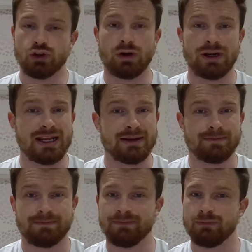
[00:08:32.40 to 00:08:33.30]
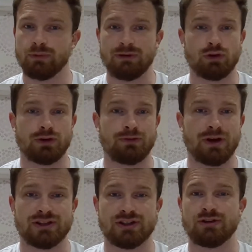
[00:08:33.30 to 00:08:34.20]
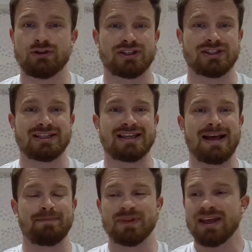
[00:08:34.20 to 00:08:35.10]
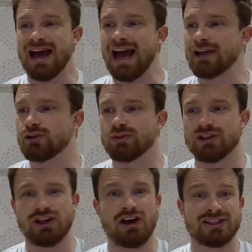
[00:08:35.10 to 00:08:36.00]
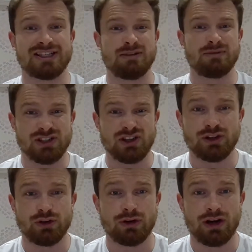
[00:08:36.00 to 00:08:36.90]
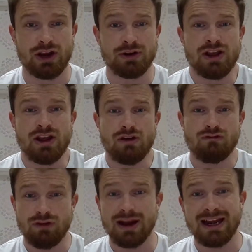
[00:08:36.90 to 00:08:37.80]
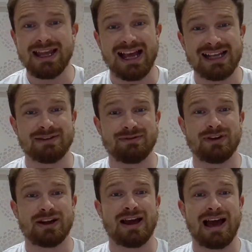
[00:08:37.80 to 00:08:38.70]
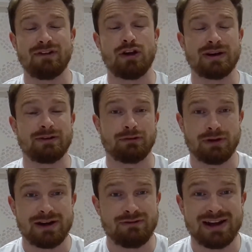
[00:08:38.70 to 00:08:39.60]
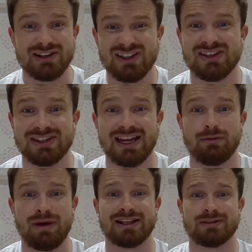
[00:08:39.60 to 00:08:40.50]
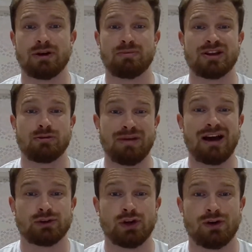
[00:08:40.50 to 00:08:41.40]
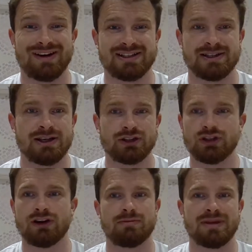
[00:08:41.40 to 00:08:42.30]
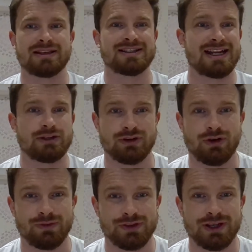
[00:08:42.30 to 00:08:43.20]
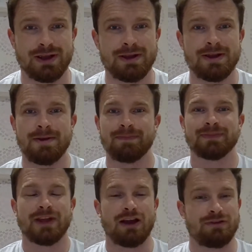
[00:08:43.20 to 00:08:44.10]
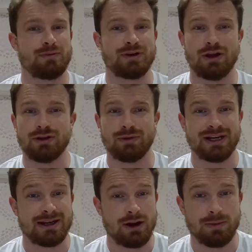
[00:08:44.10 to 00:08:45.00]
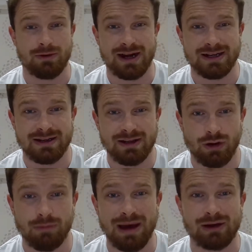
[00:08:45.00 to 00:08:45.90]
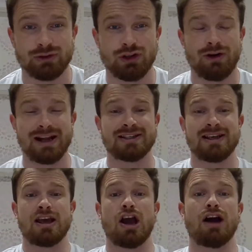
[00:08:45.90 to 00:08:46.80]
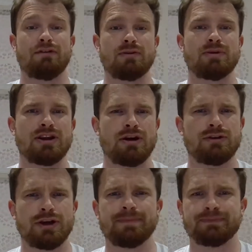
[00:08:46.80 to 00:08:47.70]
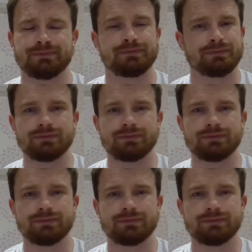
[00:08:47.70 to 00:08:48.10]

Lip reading: surely we've got to find solutions in there. Axel Disasi, we signed on loan. Really, Aston Villa have only 3 registered centre-backs, in my opinion. Pau Torres, Tyrone Mings and Ezri Konsa. I think we know that we need an upgrade on Pau Torres. I think we know that